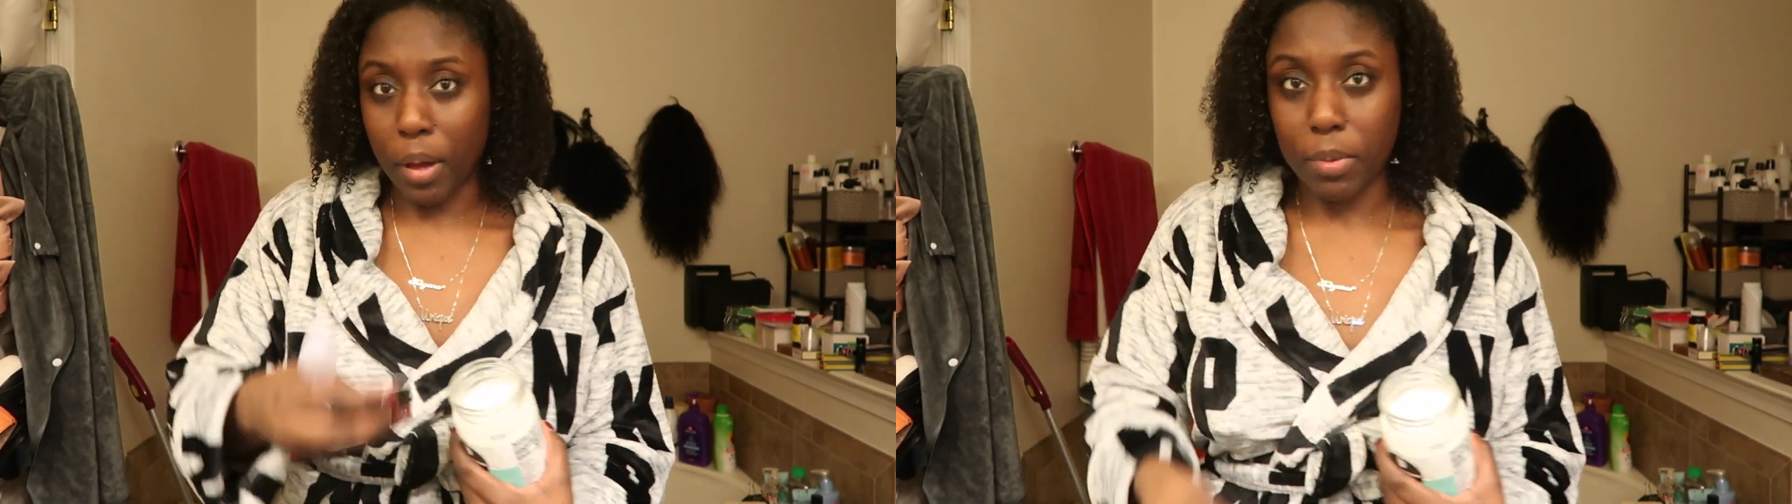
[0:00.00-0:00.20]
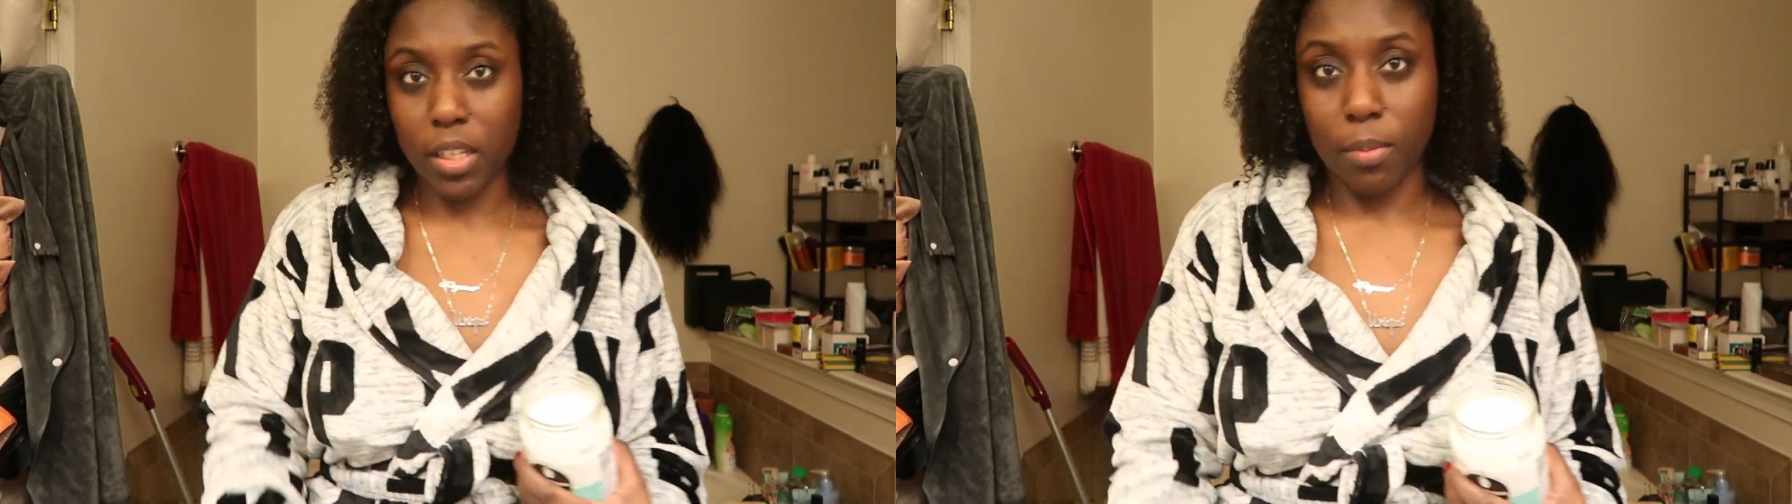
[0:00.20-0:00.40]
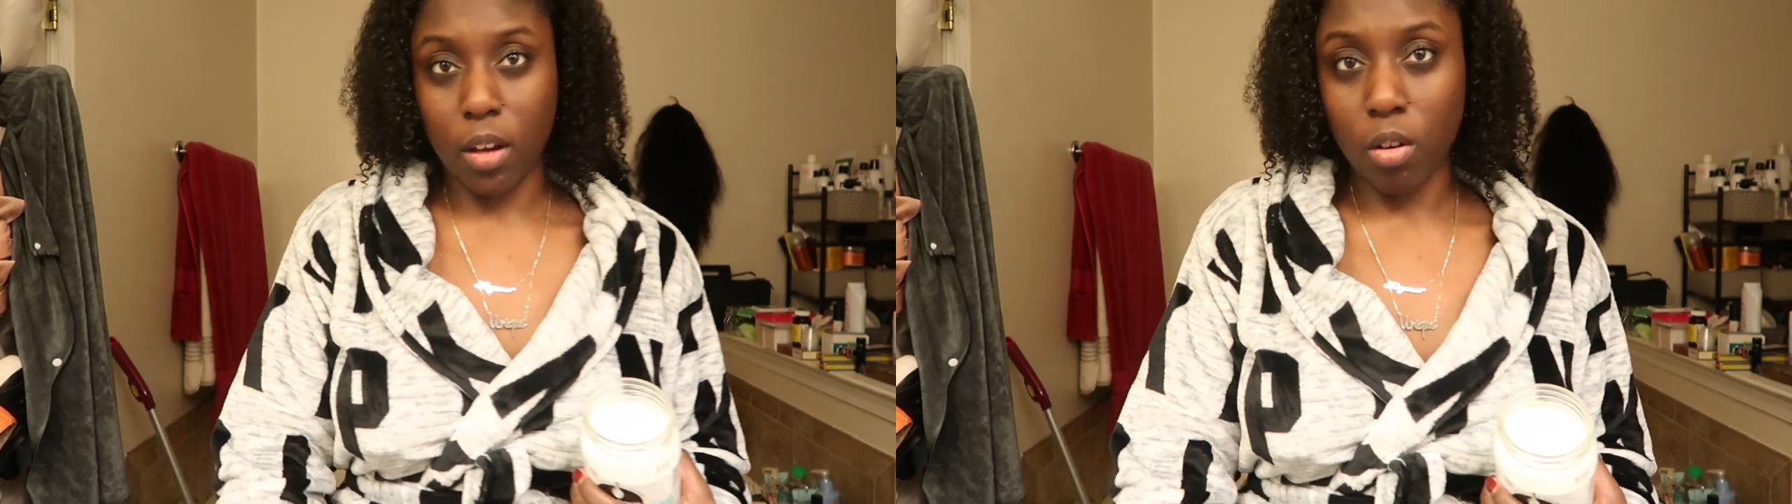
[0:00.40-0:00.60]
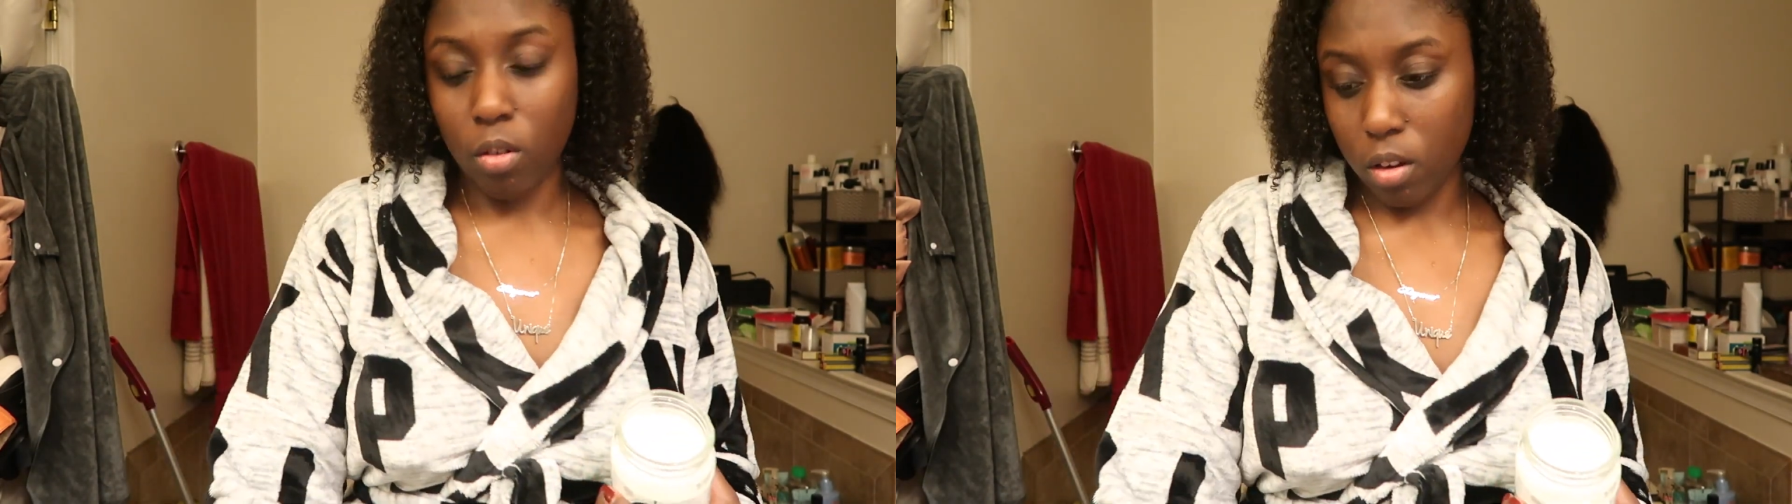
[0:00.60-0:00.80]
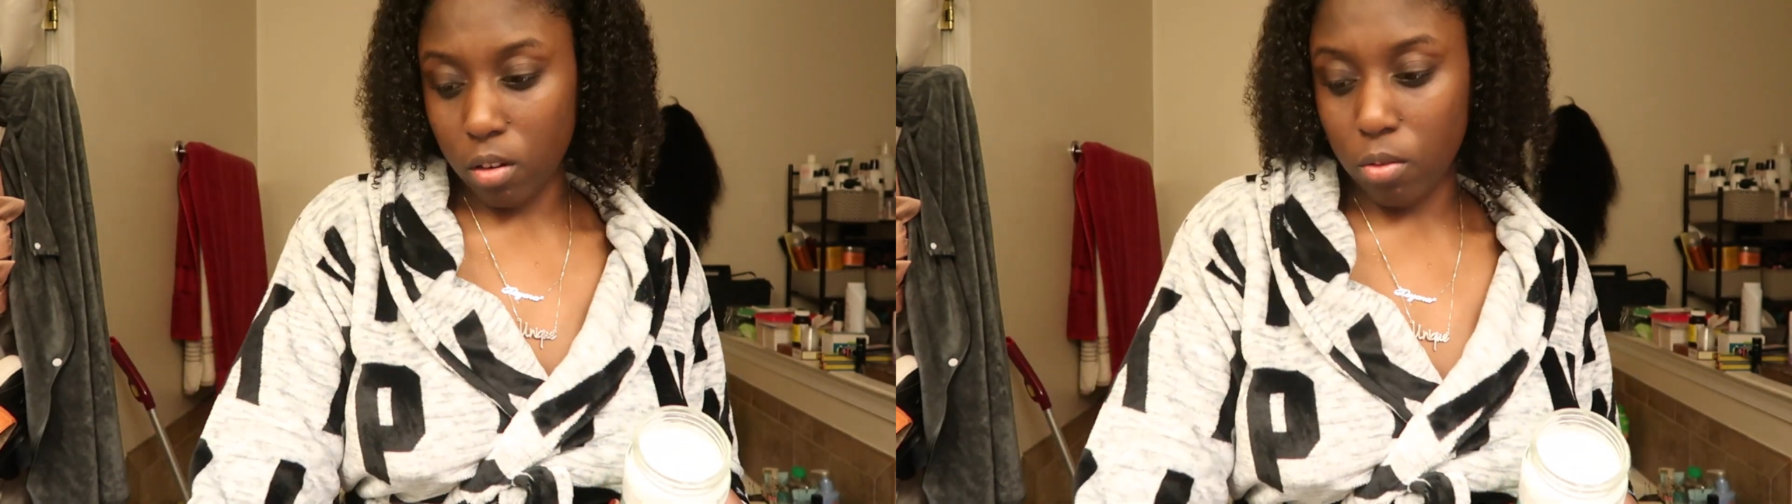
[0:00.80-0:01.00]
gonna take my
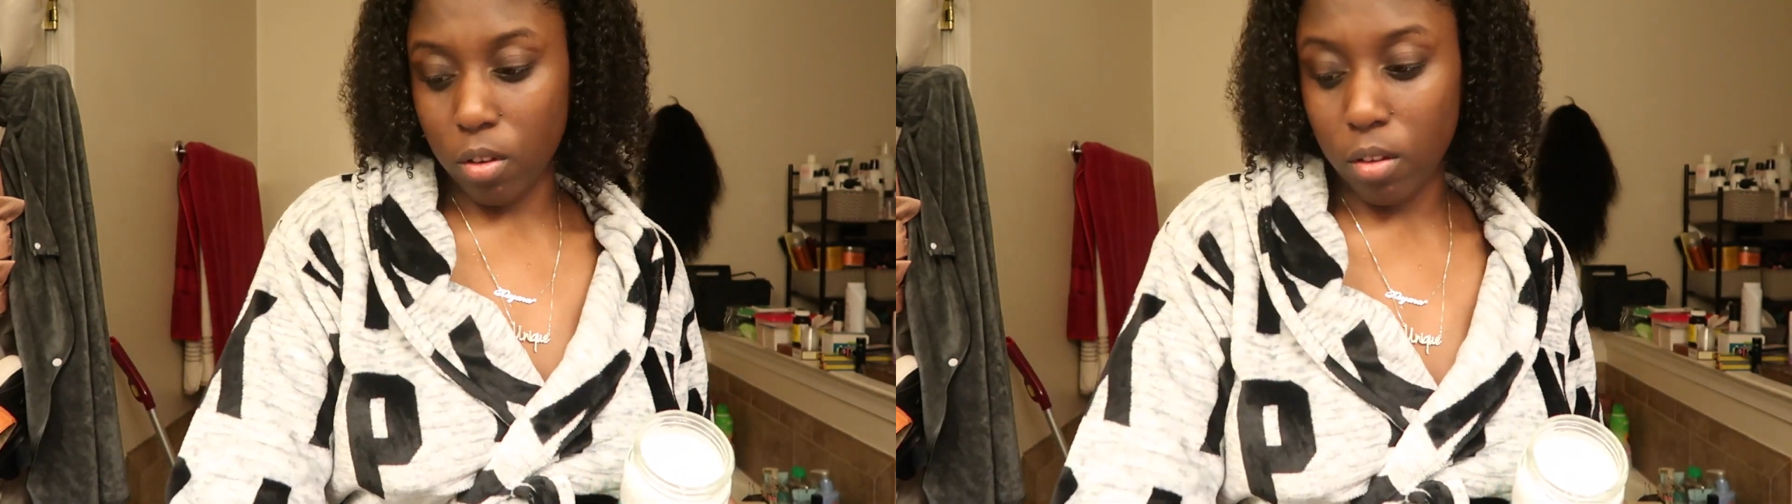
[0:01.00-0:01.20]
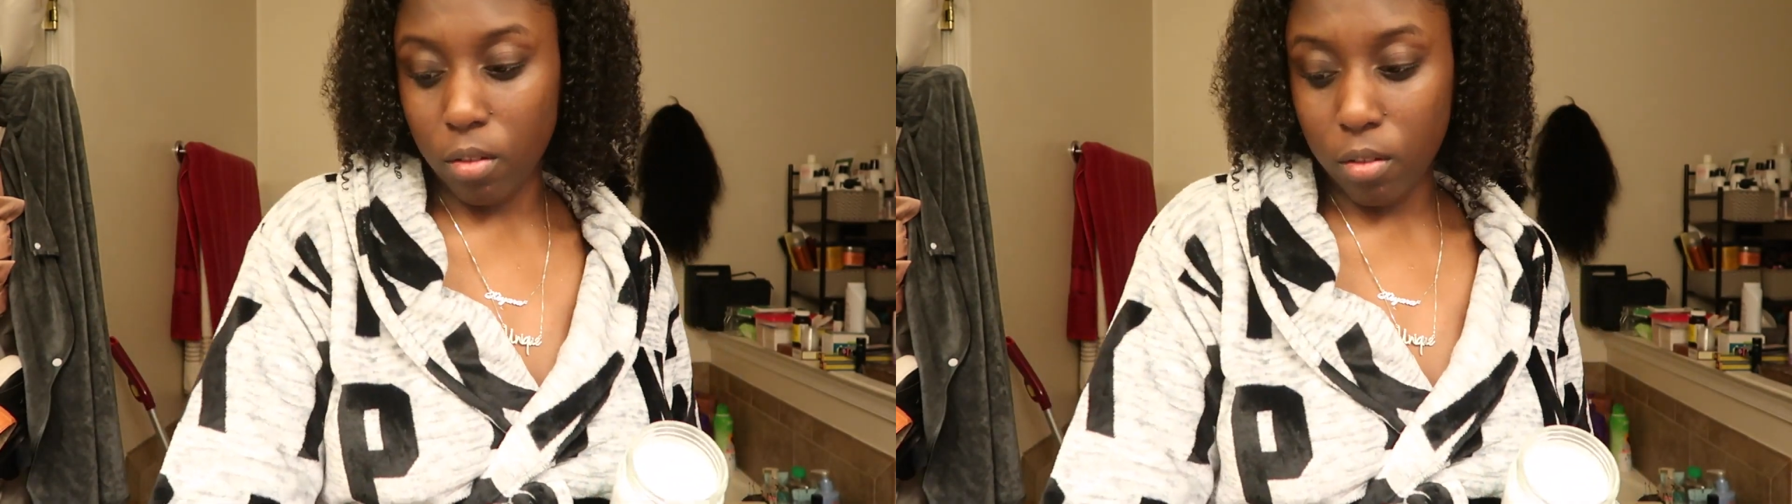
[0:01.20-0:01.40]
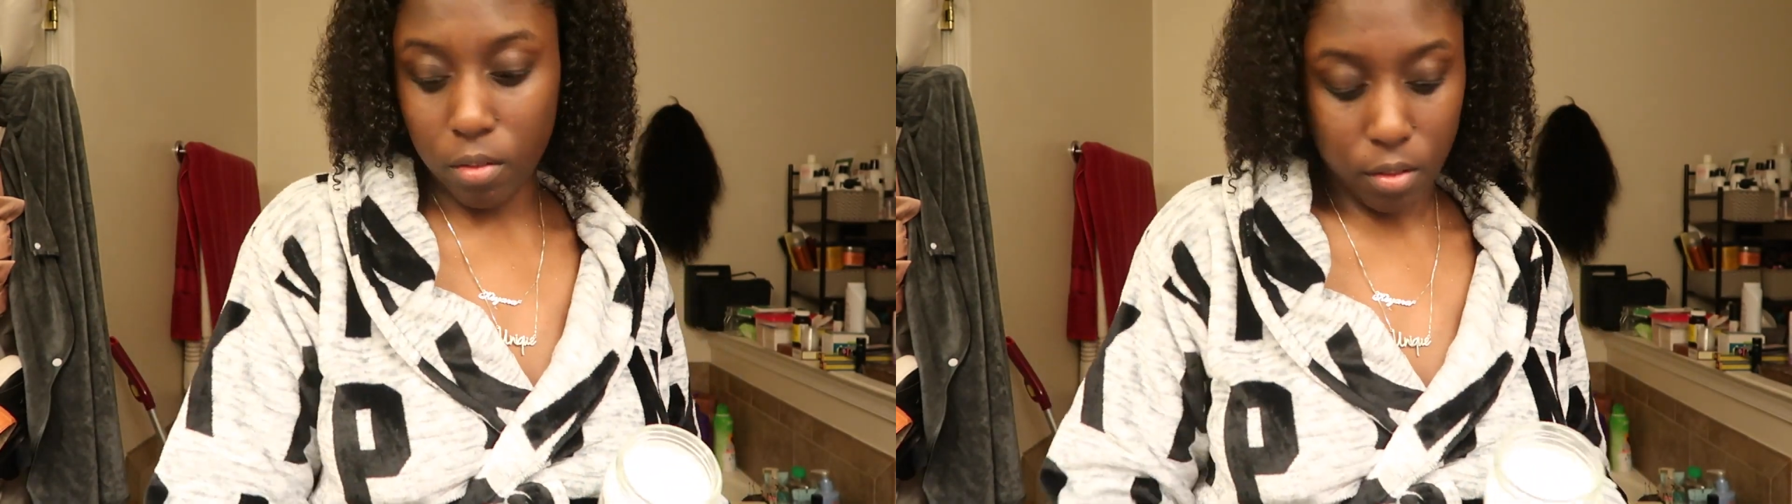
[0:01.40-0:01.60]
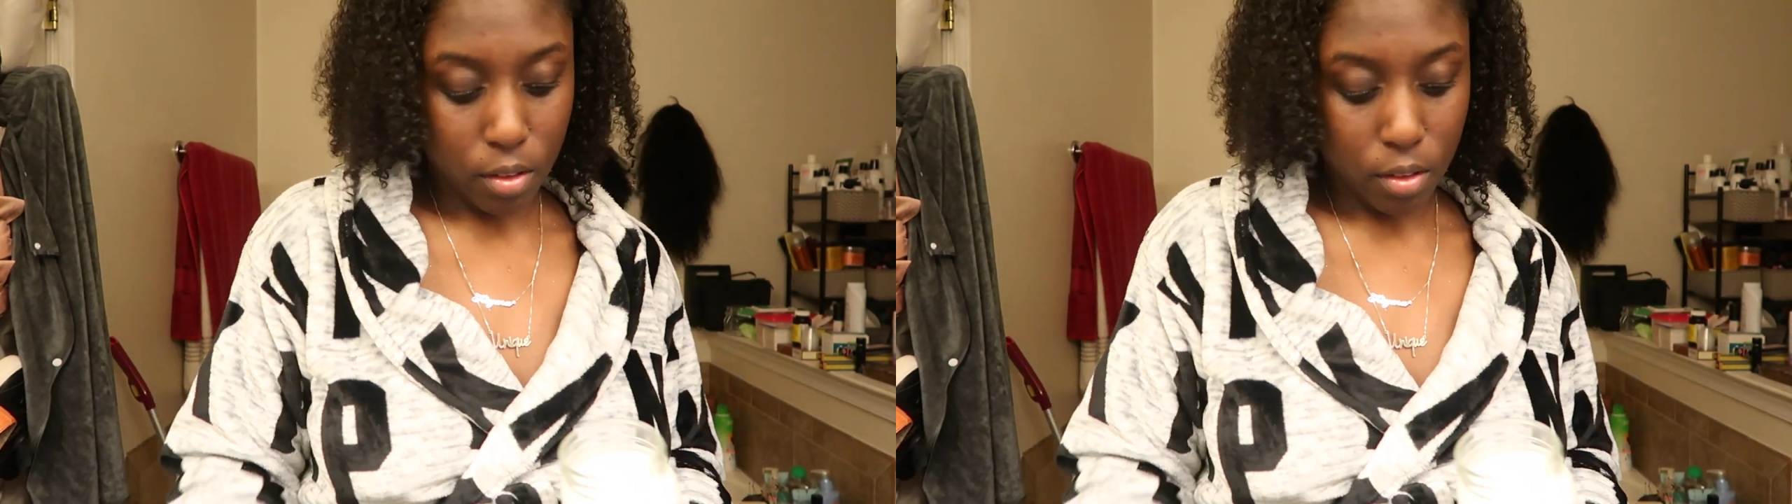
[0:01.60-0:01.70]
coconut oil.